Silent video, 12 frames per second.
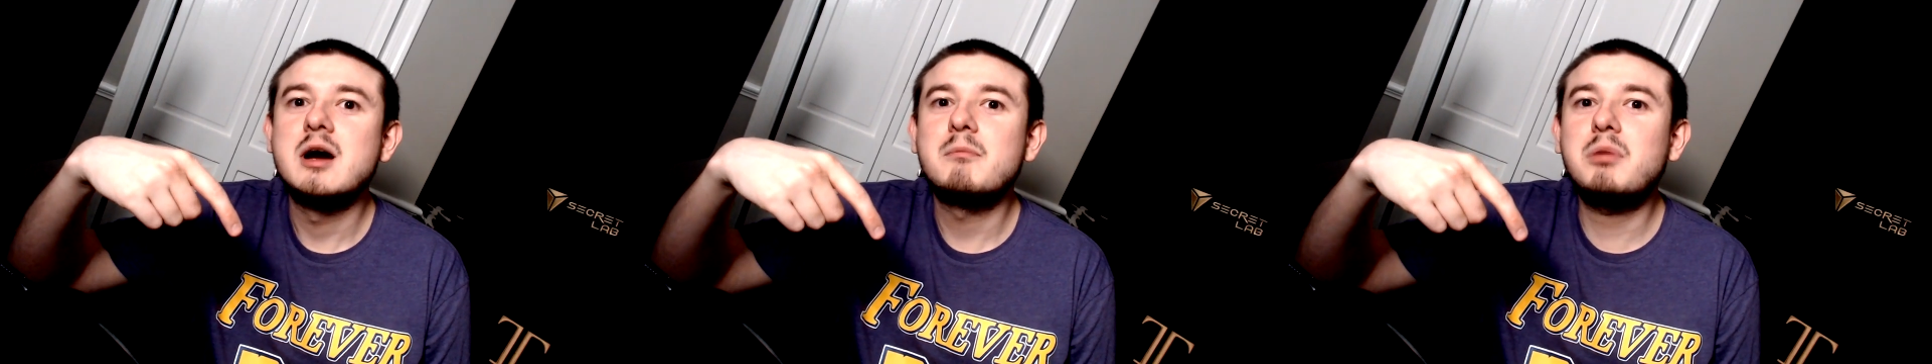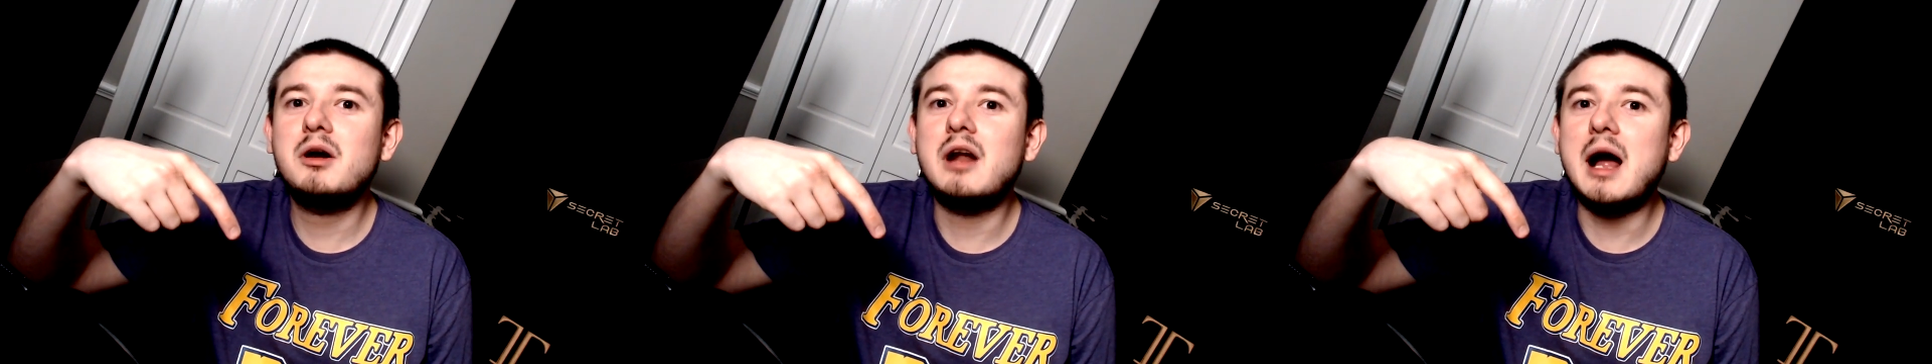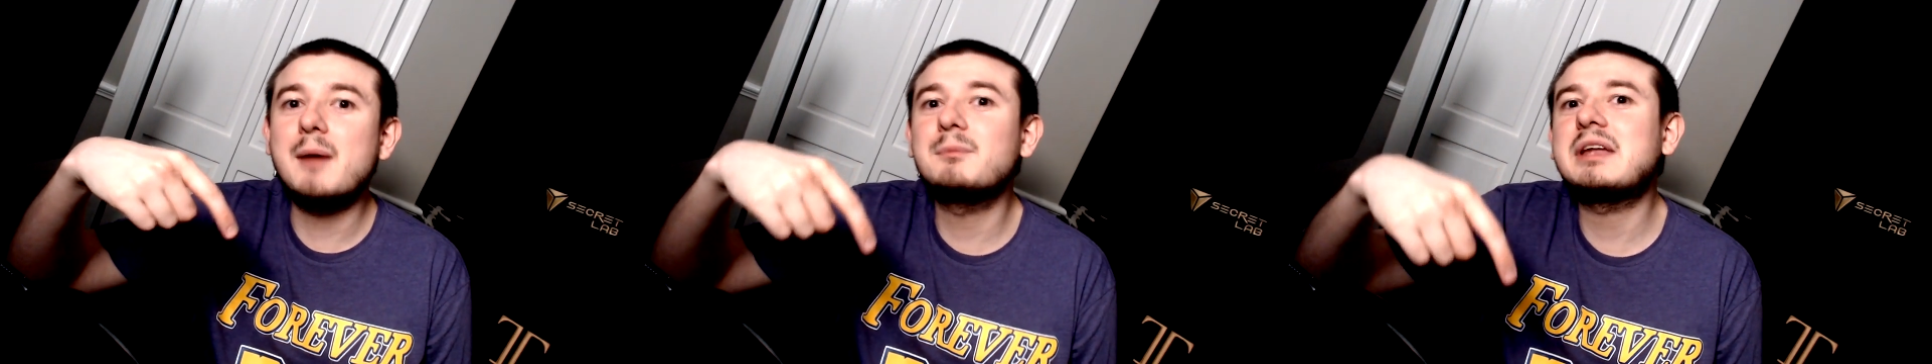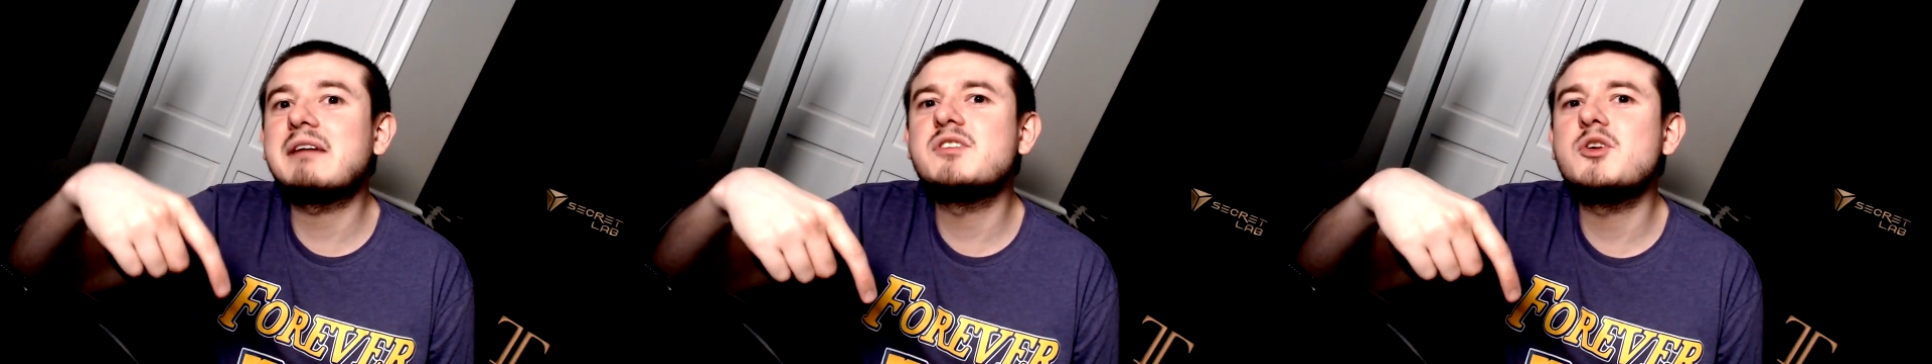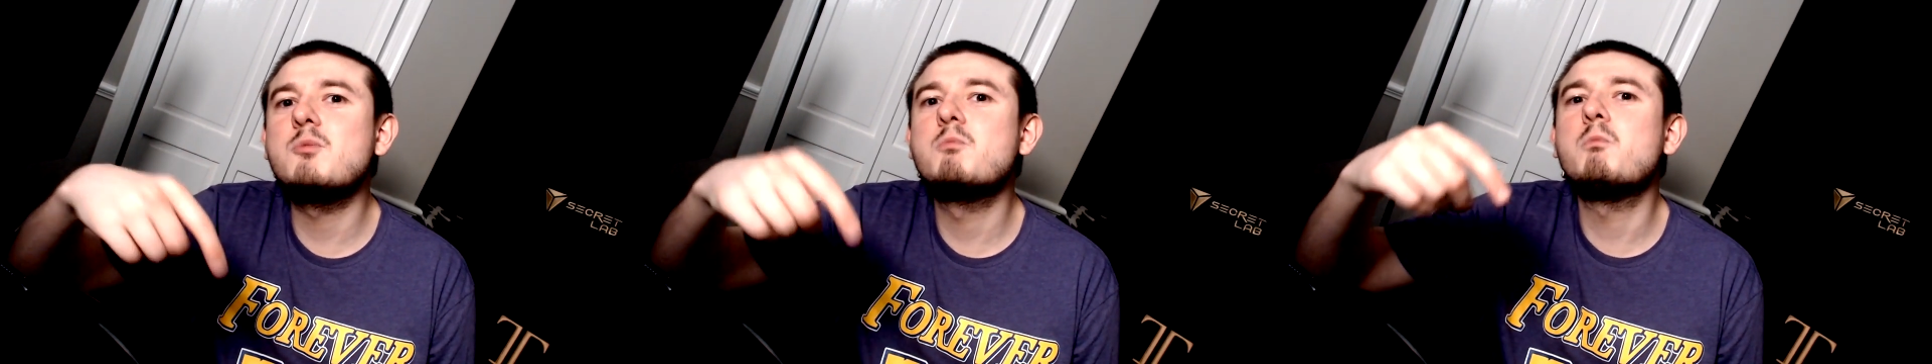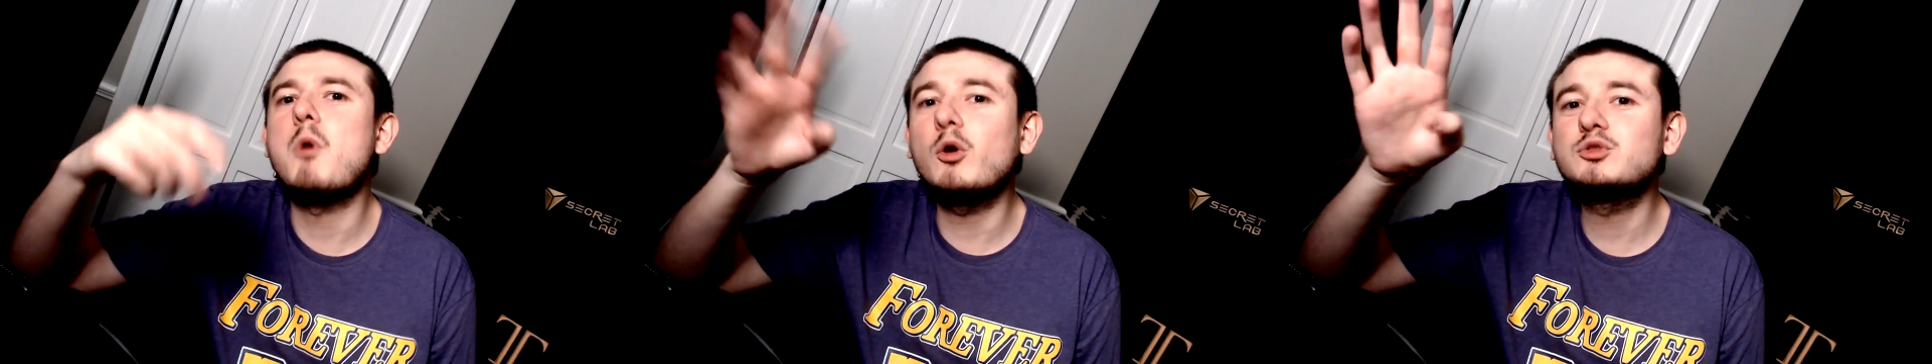But I'm giving you
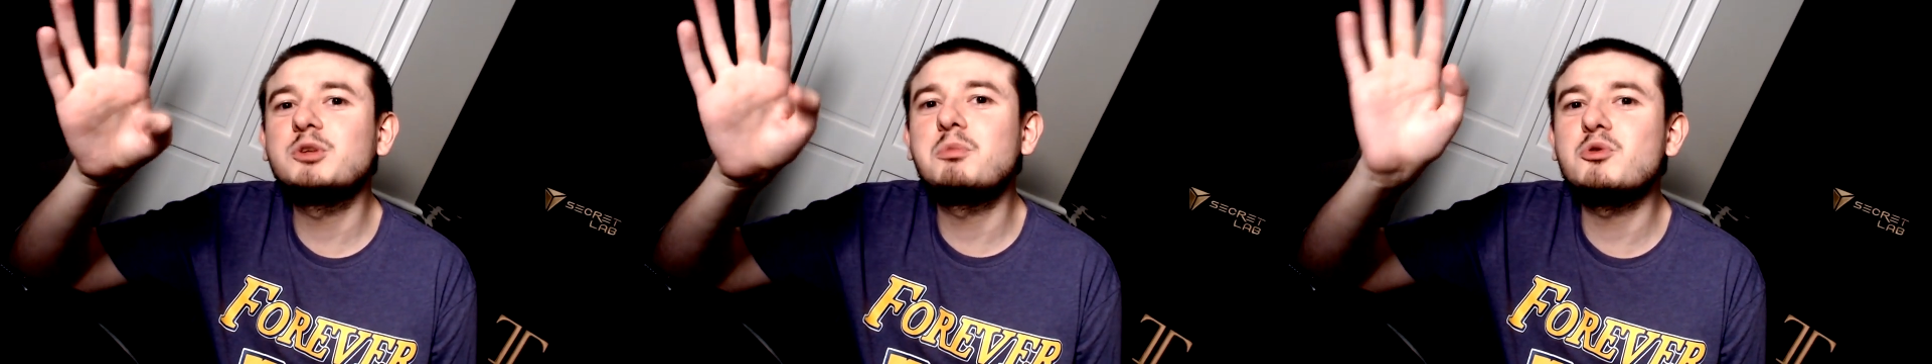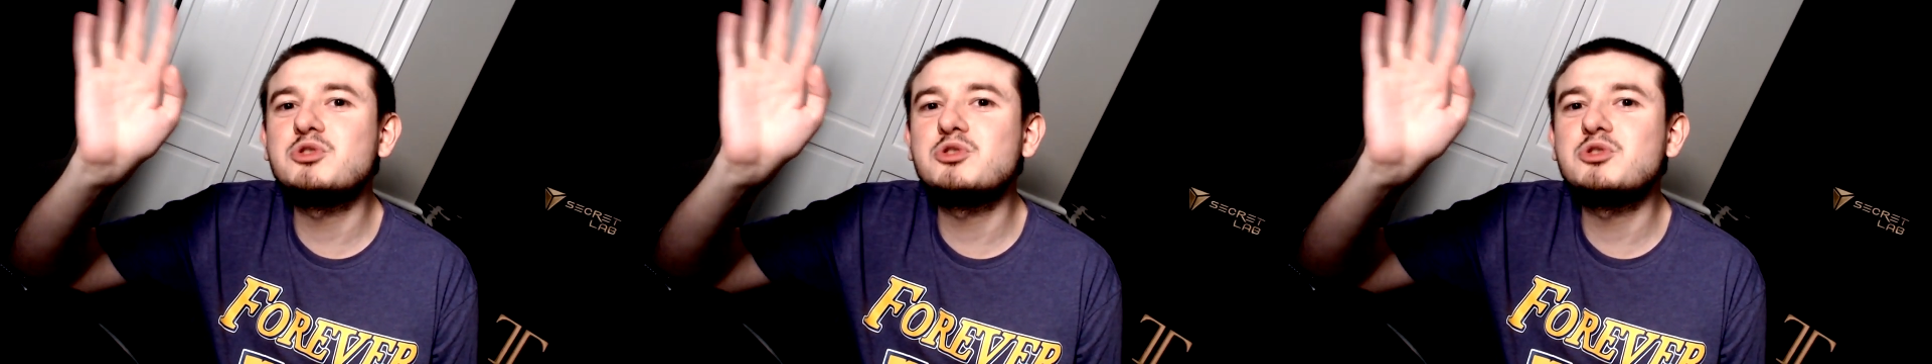multiple